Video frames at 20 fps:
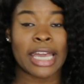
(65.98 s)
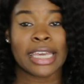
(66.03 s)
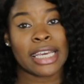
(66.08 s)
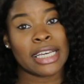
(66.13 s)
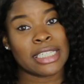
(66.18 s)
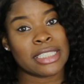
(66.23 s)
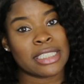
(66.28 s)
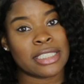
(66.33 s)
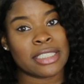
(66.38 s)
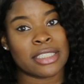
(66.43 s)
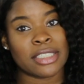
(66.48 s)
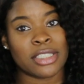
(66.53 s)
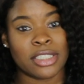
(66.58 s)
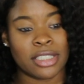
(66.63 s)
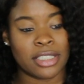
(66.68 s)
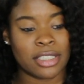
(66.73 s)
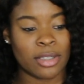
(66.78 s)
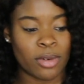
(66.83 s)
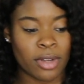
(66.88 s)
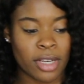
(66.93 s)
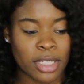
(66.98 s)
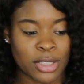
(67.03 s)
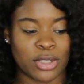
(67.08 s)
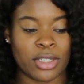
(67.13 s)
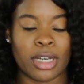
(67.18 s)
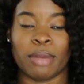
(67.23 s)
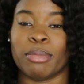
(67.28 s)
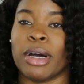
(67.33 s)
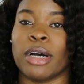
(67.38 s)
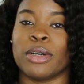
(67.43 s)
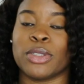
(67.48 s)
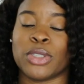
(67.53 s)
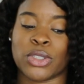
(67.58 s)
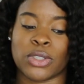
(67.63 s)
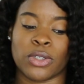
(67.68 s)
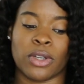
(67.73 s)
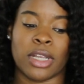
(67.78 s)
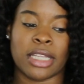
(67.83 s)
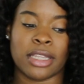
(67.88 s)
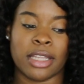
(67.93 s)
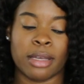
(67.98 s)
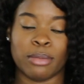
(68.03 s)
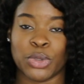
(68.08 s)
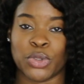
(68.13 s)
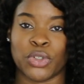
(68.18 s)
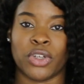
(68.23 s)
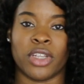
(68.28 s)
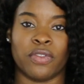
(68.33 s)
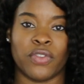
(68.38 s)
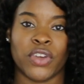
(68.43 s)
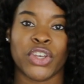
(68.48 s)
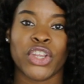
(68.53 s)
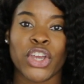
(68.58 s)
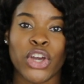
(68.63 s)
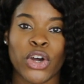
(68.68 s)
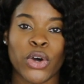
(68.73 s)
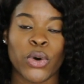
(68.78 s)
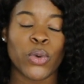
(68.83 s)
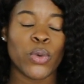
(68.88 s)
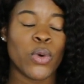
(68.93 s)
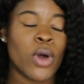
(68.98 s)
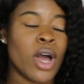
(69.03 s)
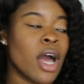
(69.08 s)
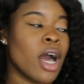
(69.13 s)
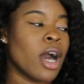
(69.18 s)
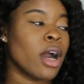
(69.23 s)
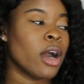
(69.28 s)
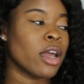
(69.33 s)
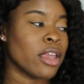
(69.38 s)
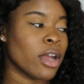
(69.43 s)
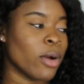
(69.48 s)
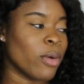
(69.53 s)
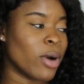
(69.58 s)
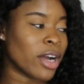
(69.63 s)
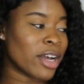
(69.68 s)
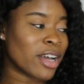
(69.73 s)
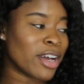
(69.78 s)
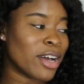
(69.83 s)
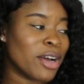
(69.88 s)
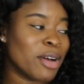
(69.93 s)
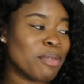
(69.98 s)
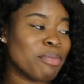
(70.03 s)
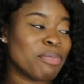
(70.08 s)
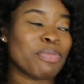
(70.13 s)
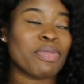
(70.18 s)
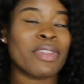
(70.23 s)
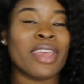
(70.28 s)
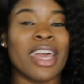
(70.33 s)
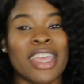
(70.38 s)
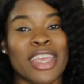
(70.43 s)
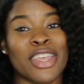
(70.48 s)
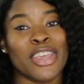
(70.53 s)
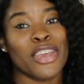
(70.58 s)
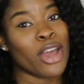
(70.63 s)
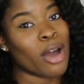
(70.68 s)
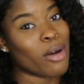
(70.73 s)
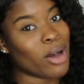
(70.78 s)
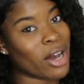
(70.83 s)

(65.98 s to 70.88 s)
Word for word: I guess they wanted to come out, so let them join the video. You're welcome. You're